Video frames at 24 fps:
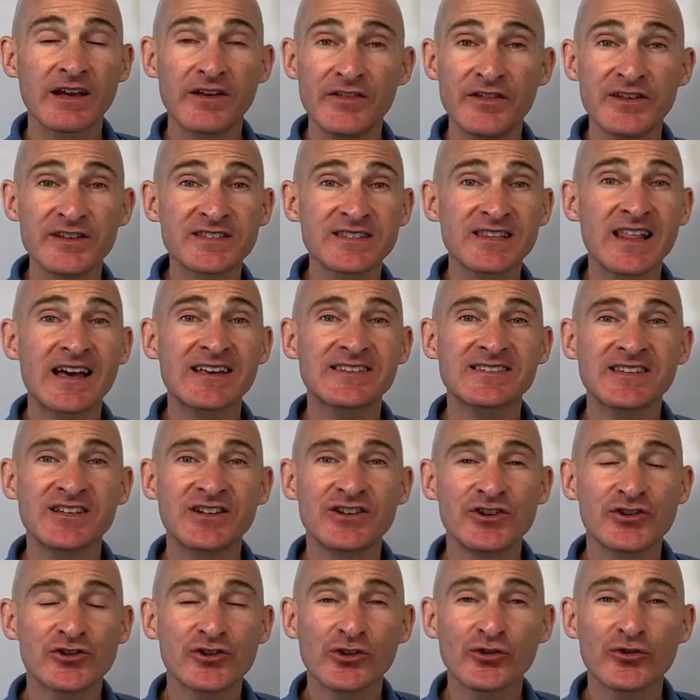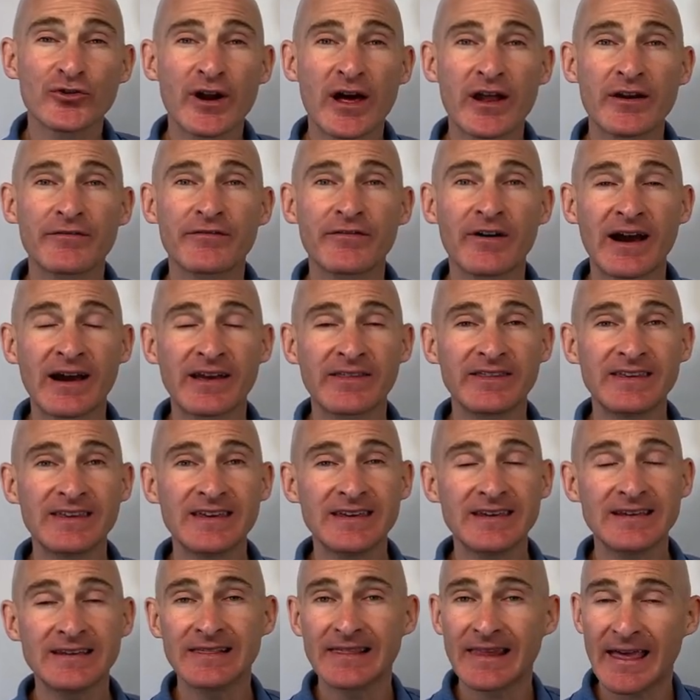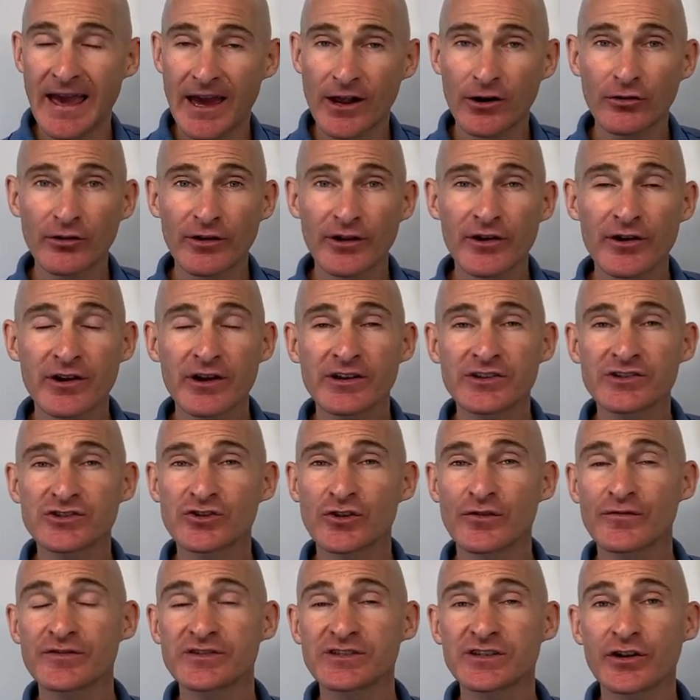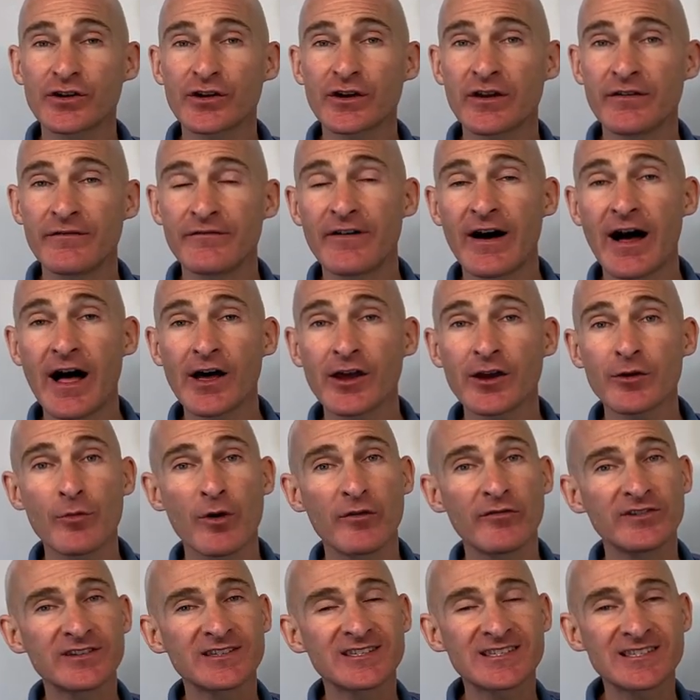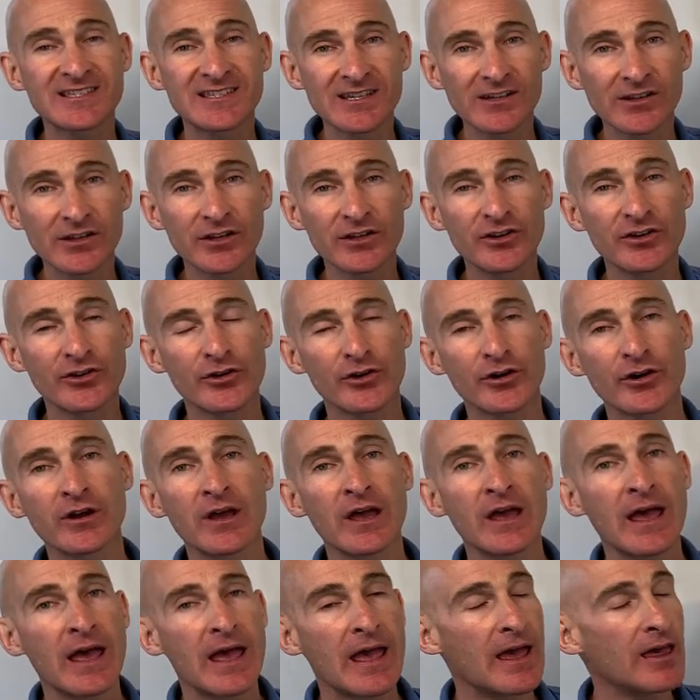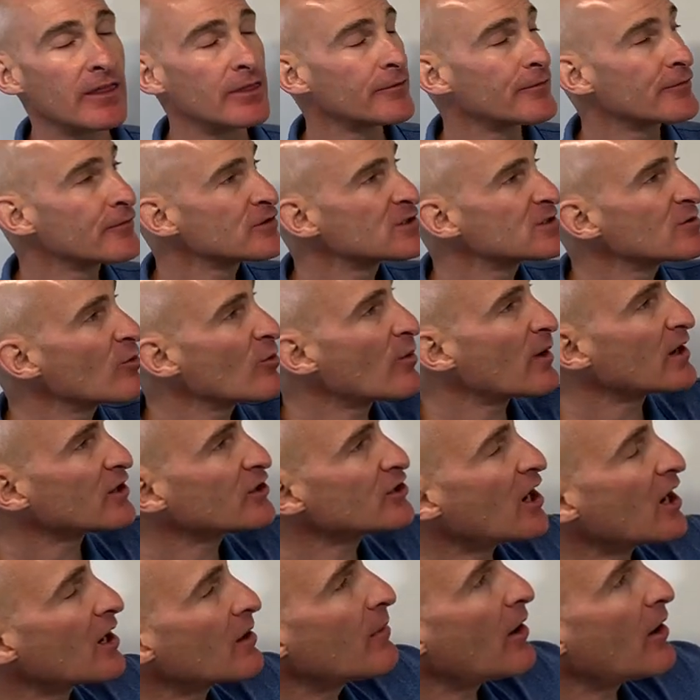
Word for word: In this lesson, you're going to learn how to find the lateral area, surface area, and volume of a cylinder. And the first thing we want to talk